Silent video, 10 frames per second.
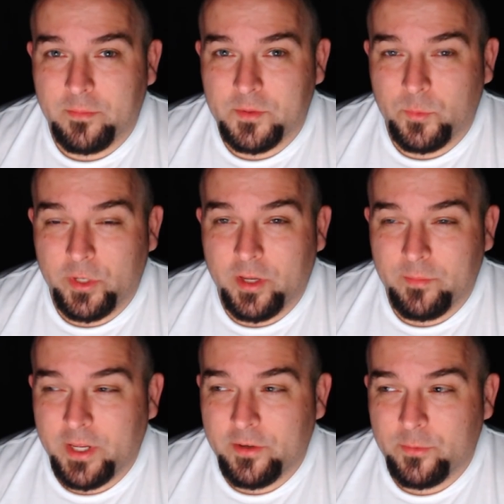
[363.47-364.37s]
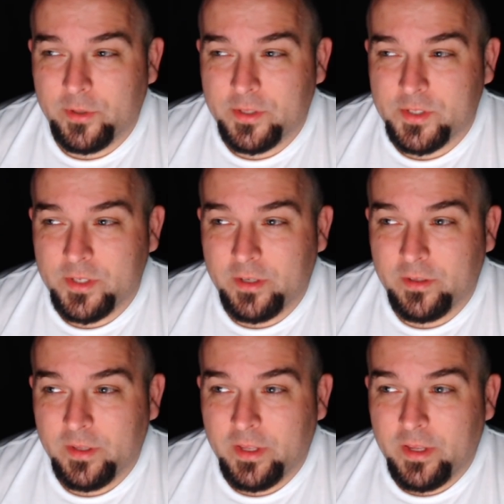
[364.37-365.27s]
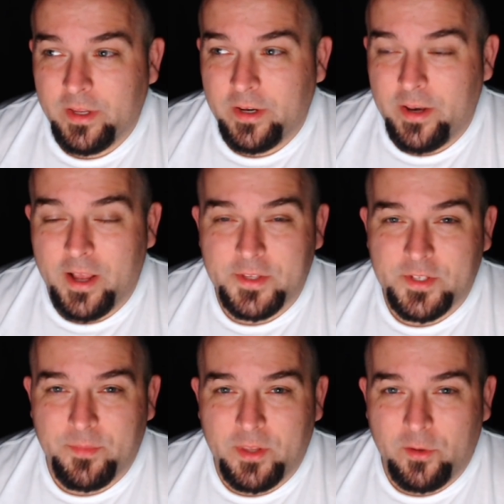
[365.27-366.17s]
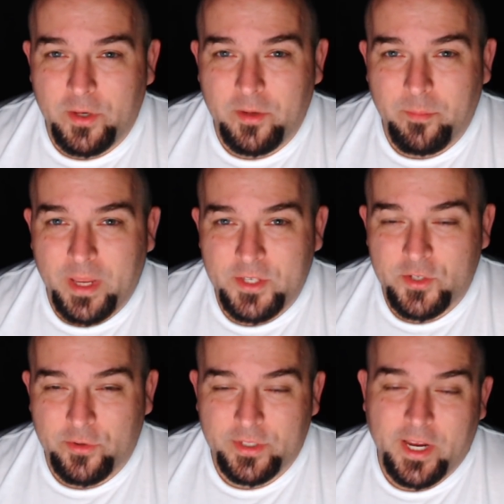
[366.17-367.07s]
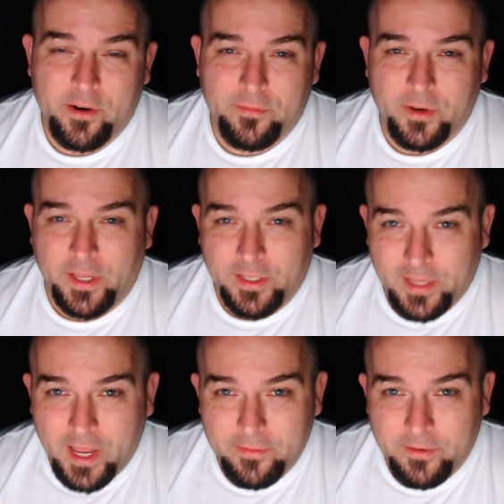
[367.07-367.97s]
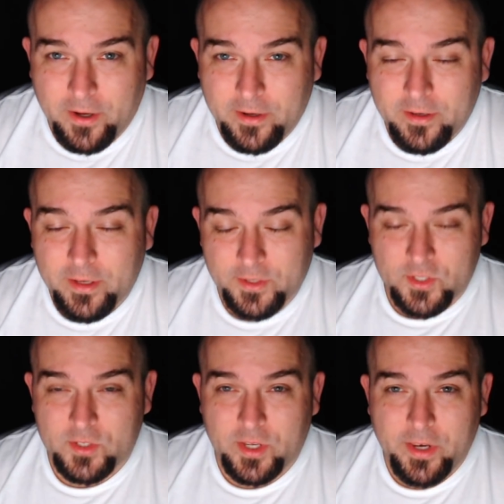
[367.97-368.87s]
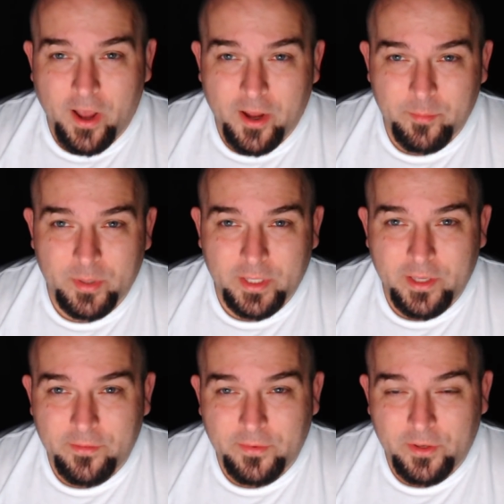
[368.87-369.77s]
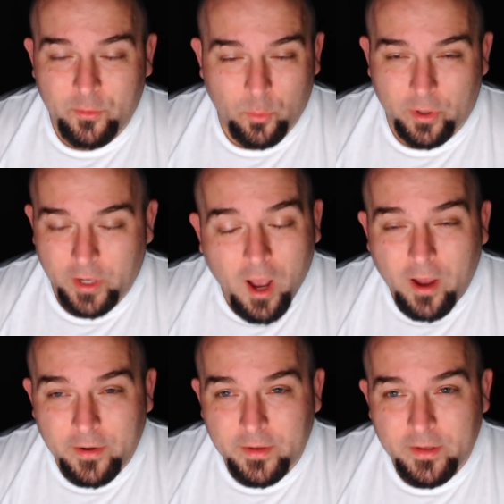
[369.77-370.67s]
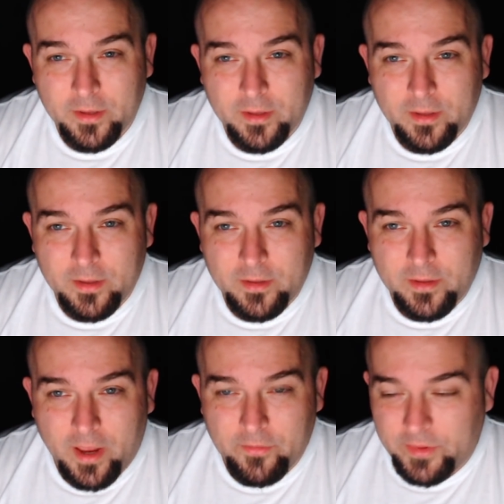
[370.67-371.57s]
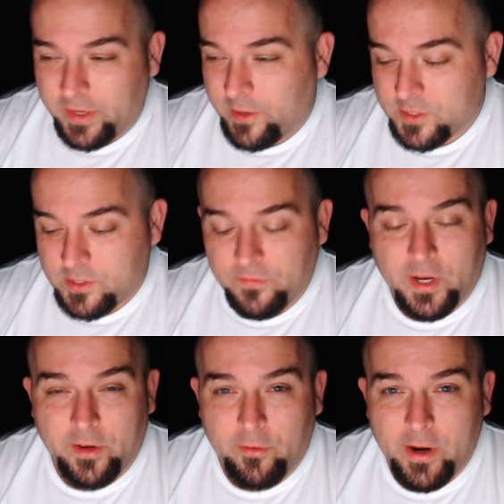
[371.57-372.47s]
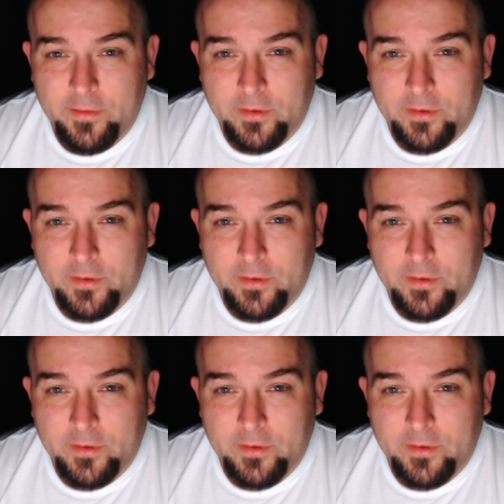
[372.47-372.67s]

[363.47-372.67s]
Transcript: when you come down to it. It's not something you need to base your entire fucking life on. It's just a non-belief in your God. Everything else is fucking